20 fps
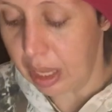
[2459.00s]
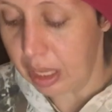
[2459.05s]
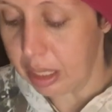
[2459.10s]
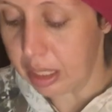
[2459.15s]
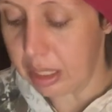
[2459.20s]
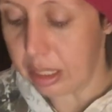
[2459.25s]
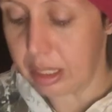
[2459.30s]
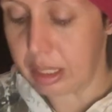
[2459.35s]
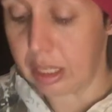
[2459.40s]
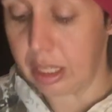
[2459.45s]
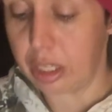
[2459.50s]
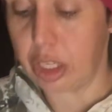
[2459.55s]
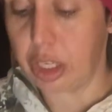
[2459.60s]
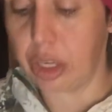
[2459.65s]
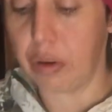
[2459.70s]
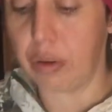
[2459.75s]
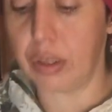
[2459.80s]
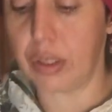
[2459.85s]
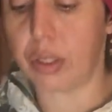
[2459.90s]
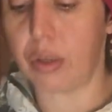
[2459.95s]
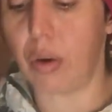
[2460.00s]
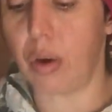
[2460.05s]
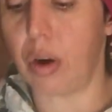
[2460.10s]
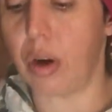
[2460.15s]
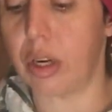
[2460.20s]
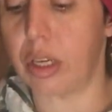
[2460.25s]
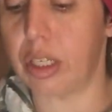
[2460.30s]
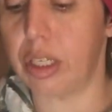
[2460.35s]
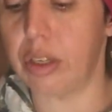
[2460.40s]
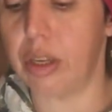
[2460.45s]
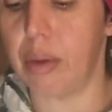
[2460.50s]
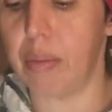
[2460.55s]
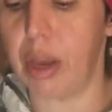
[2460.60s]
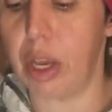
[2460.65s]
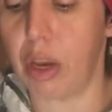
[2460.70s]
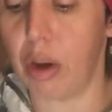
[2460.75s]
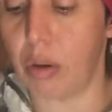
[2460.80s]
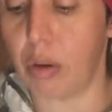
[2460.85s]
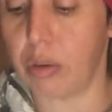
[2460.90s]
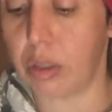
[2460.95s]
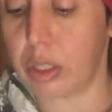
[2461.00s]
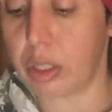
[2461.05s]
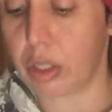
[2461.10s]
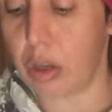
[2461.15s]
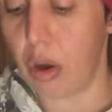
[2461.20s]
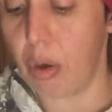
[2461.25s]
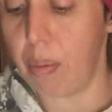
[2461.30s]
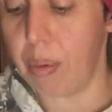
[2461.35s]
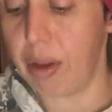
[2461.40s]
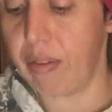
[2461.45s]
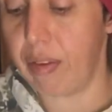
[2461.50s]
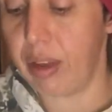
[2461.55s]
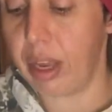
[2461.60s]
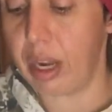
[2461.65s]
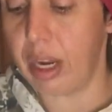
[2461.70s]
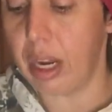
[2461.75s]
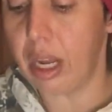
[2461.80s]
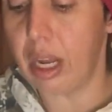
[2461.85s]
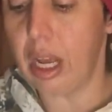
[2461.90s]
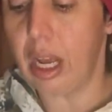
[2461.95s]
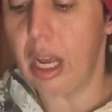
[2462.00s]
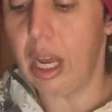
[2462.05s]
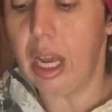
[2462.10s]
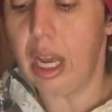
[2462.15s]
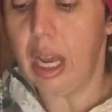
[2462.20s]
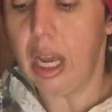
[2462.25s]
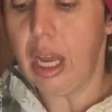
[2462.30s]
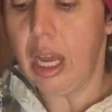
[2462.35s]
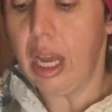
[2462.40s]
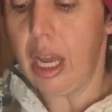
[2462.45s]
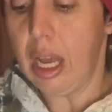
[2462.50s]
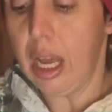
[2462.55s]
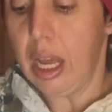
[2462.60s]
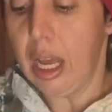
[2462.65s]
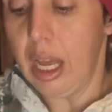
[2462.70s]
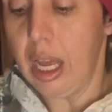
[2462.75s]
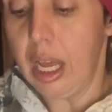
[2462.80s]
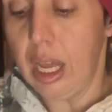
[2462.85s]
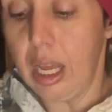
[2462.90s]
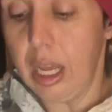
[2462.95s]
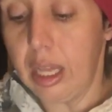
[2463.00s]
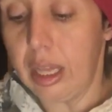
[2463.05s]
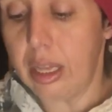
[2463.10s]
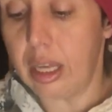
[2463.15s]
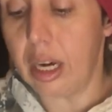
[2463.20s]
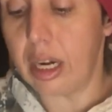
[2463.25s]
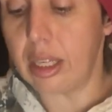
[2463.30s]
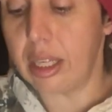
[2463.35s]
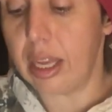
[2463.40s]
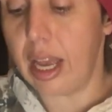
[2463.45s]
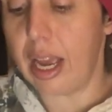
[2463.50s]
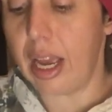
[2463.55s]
It's the two of swords. You can make your own soap even. There's